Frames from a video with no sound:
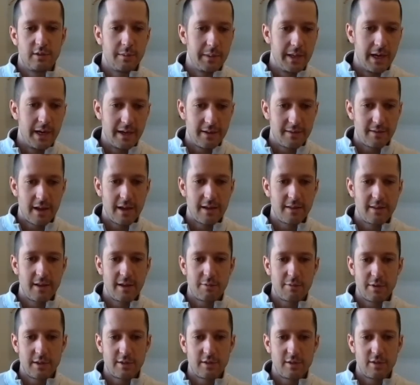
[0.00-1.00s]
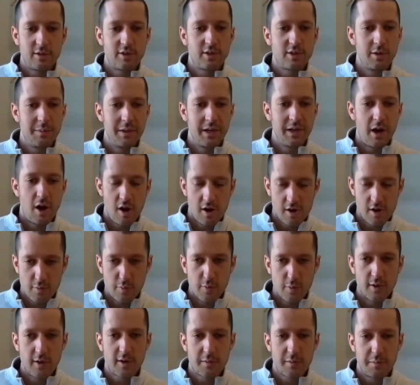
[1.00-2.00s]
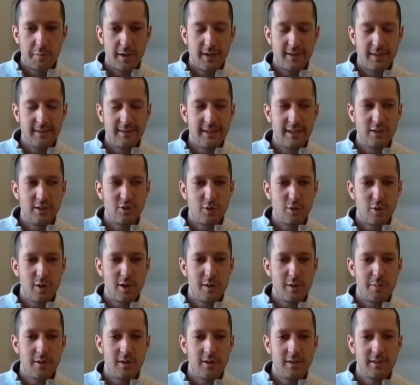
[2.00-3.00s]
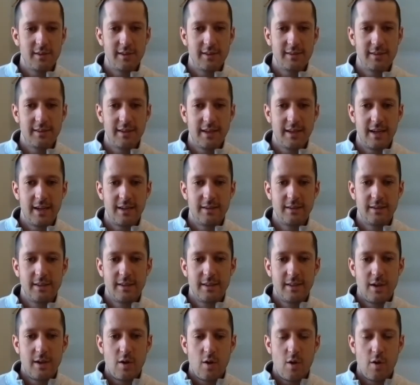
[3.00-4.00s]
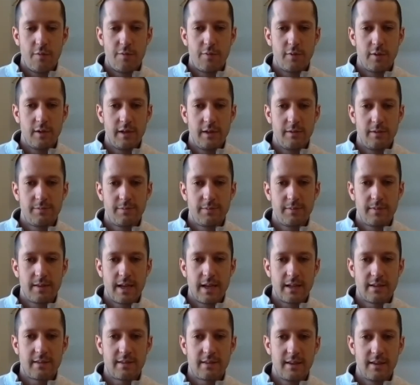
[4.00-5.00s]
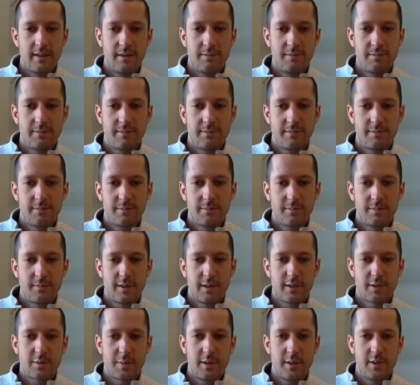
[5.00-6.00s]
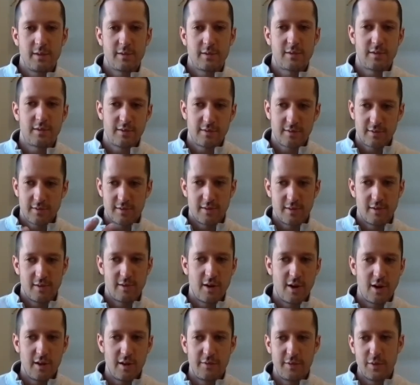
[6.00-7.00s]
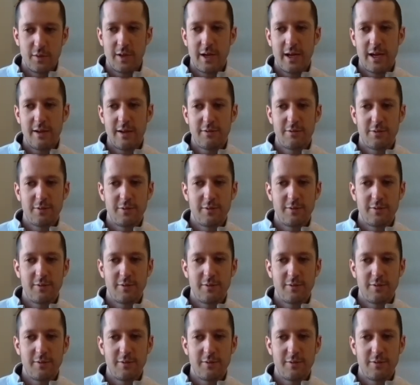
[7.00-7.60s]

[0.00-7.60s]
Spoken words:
I mean, I think research should be hard work but enjoyable, and hopefully that's the experience all of you have